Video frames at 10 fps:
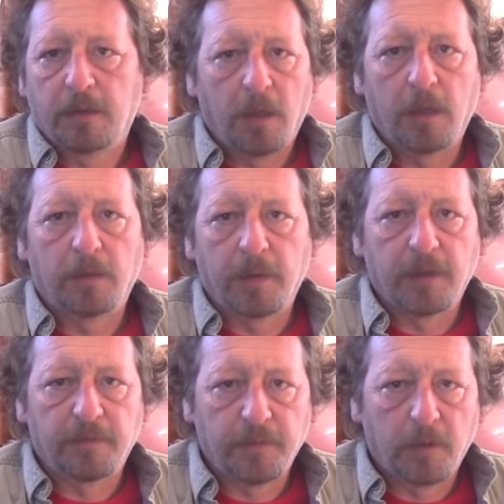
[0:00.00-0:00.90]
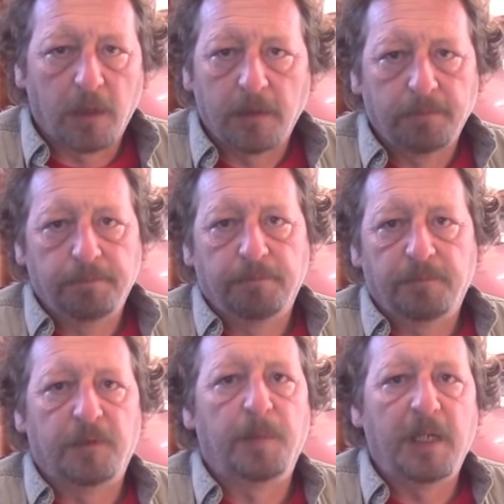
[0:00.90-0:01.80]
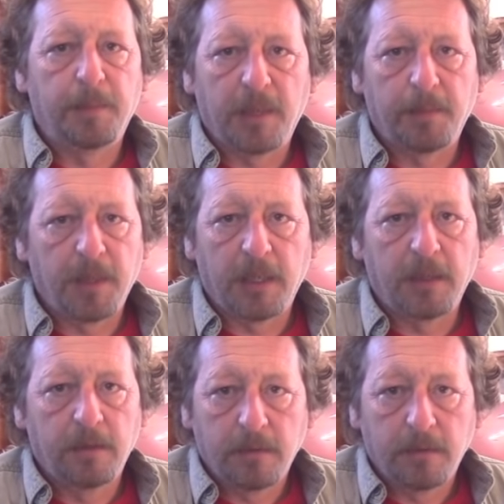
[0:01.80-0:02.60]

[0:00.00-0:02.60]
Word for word: all the way to the floor for many, many, many